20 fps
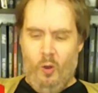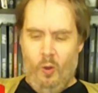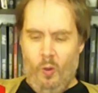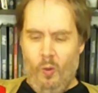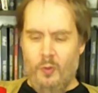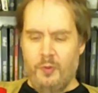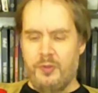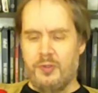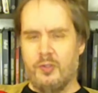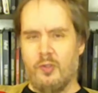
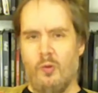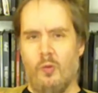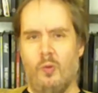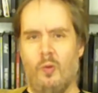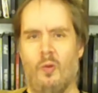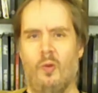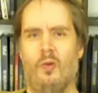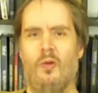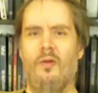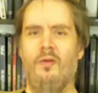old
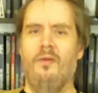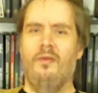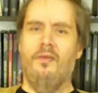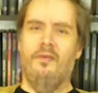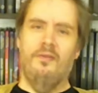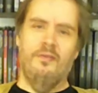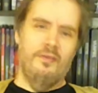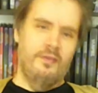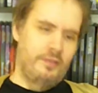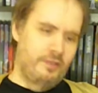school
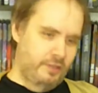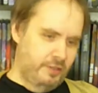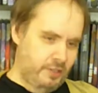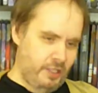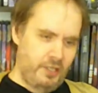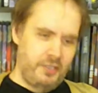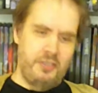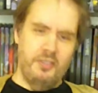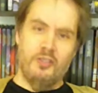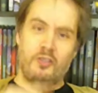
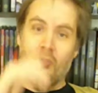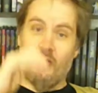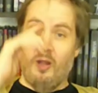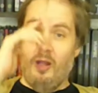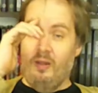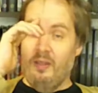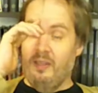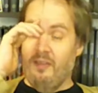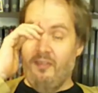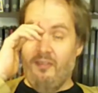dungeon
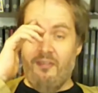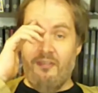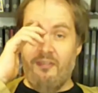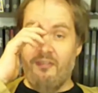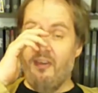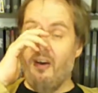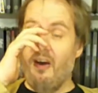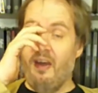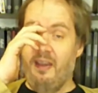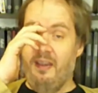crawling
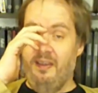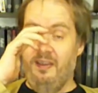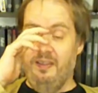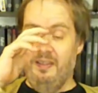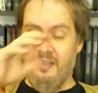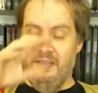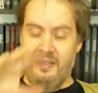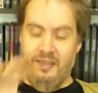fun.